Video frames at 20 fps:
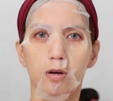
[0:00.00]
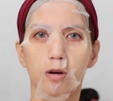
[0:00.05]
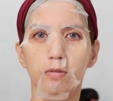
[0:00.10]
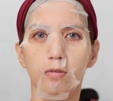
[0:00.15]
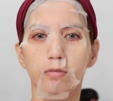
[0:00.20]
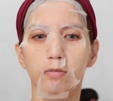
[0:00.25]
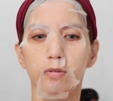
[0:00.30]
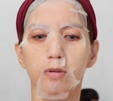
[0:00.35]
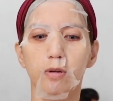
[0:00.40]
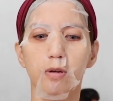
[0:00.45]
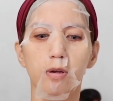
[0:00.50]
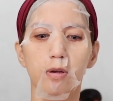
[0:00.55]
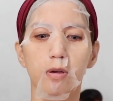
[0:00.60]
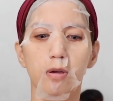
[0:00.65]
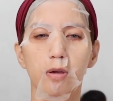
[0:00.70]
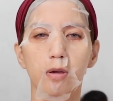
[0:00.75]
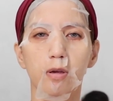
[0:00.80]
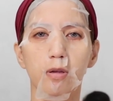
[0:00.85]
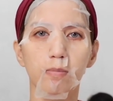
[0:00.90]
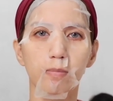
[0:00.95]
After
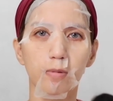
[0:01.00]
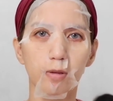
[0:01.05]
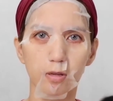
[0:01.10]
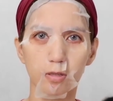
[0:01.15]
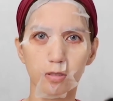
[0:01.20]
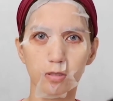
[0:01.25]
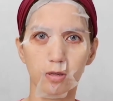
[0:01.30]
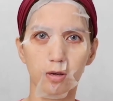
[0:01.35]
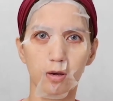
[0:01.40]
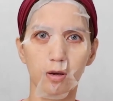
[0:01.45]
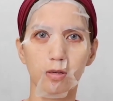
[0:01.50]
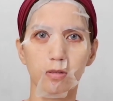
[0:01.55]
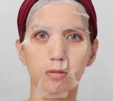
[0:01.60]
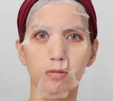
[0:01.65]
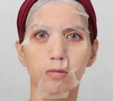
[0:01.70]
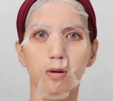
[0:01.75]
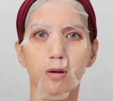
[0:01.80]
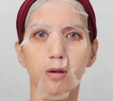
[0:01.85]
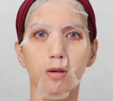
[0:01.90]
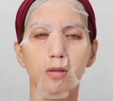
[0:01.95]
8 minutes,
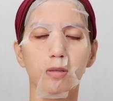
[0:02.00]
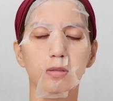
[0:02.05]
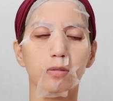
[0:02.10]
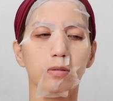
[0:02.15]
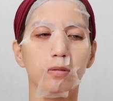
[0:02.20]
guys, right?